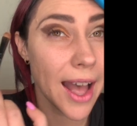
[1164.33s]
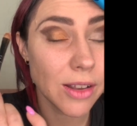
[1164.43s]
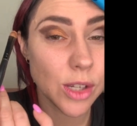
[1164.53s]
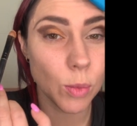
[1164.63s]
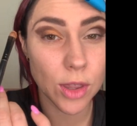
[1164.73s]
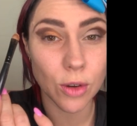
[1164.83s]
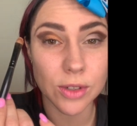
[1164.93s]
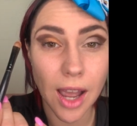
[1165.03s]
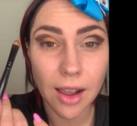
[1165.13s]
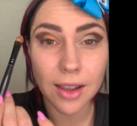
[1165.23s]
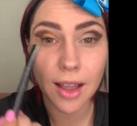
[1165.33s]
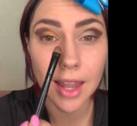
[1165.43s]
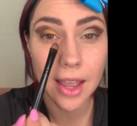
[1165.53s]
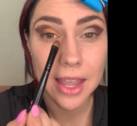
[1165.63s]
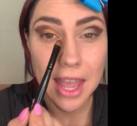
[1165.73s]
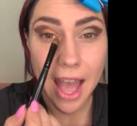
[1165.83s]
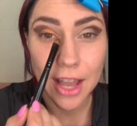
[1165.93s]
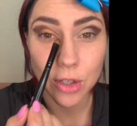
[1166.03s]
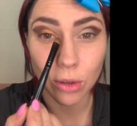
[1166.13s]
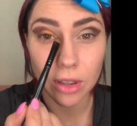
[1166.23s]
out with your dark color
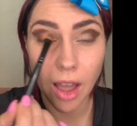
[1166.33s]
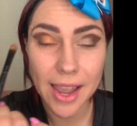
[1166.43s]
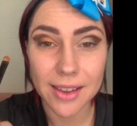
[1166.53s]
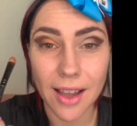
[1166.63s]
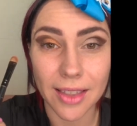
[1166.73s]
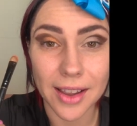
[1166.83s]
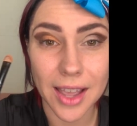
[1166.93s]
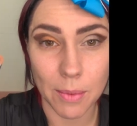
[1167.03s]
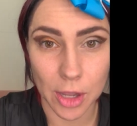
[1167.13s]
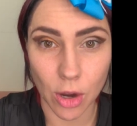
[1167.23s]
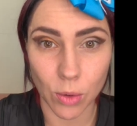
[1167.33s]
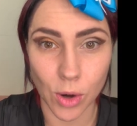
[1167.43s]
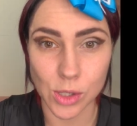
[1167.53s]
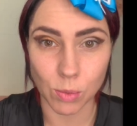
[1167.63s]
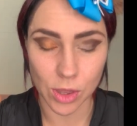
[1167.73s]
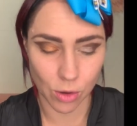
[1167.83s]
and your light color coming across with